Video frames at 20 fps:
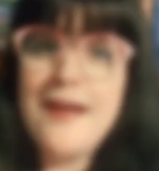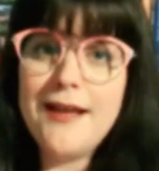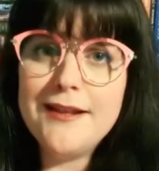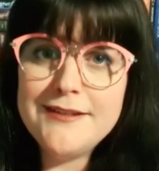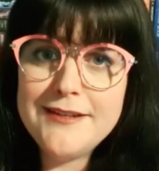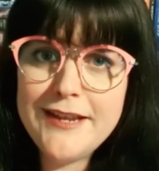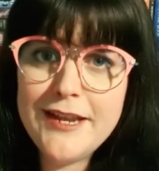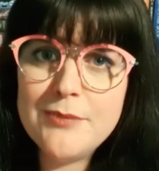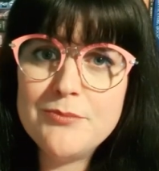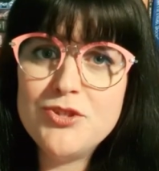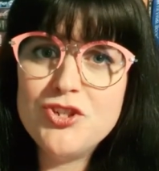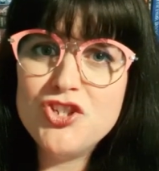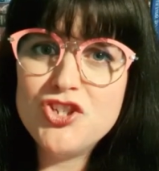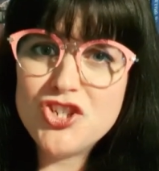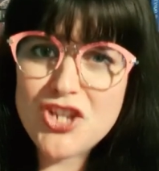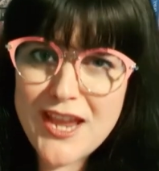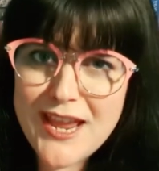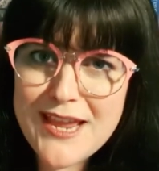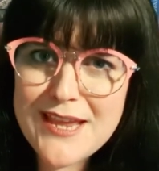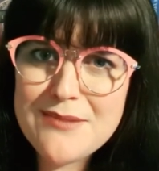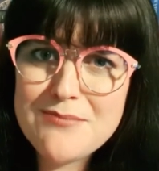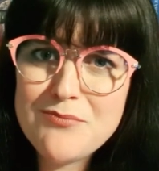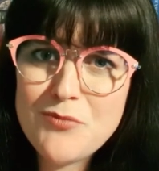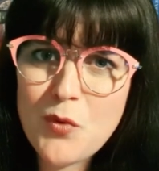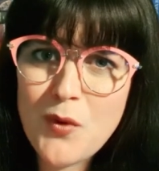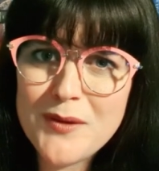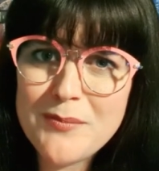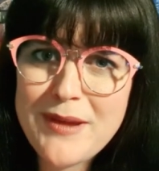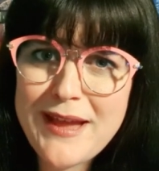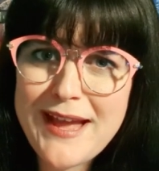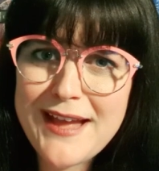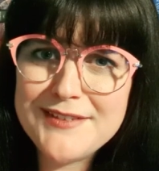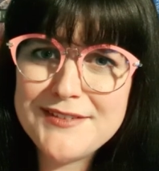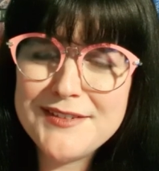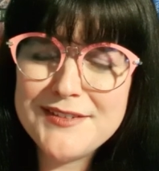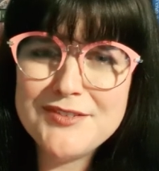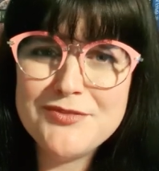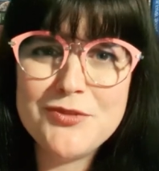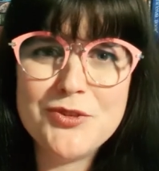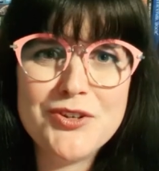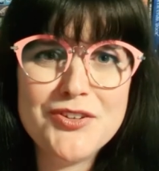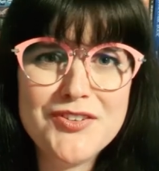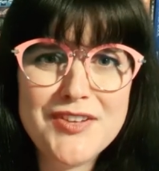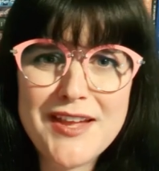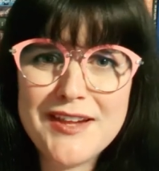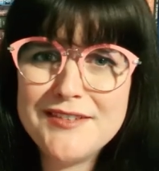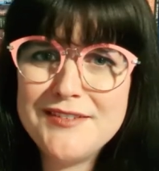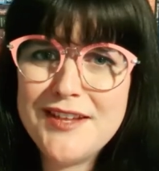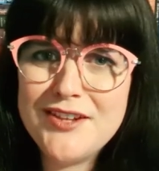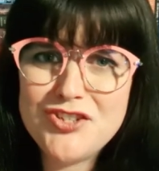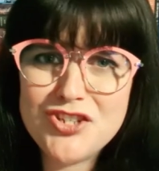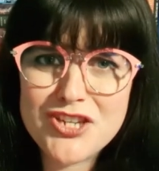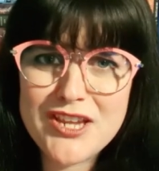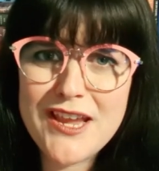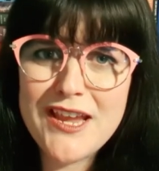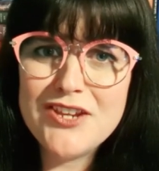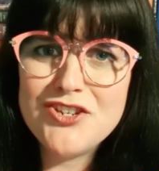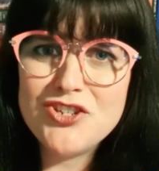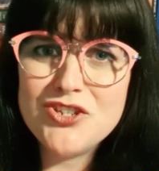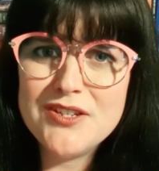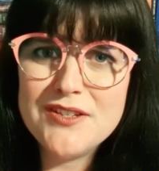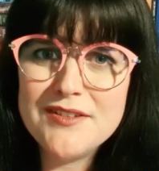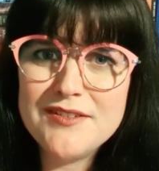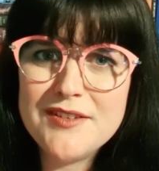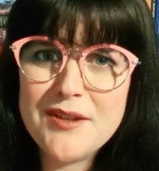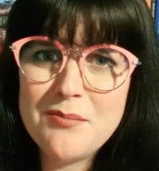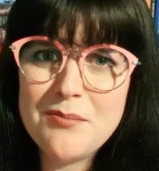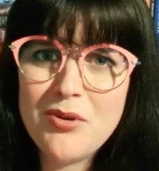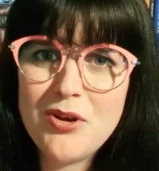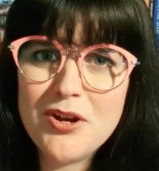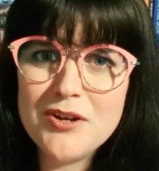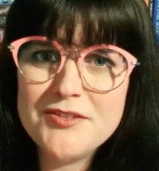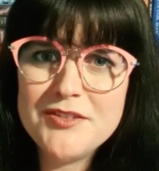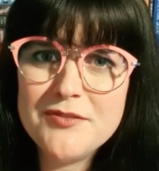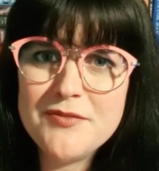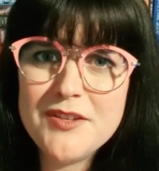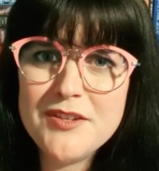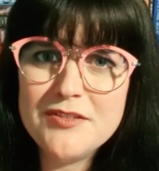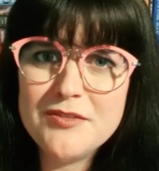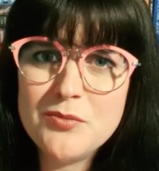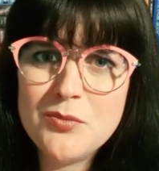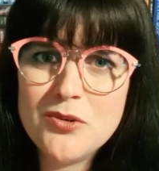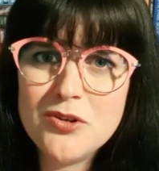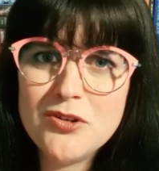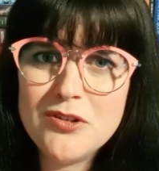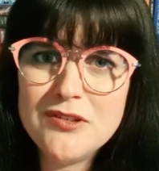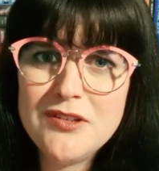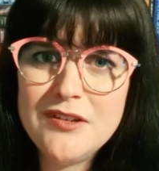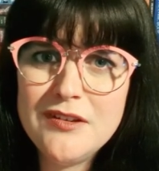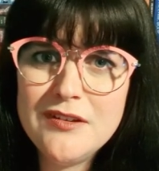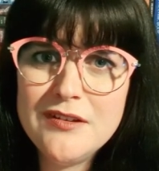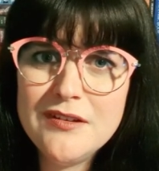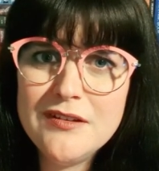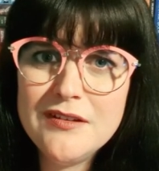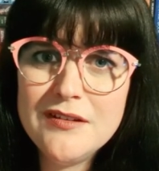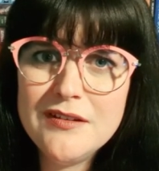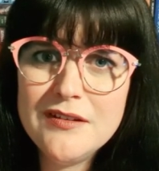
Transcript: is a goddamn shame what passes for sex education in some parts of this world.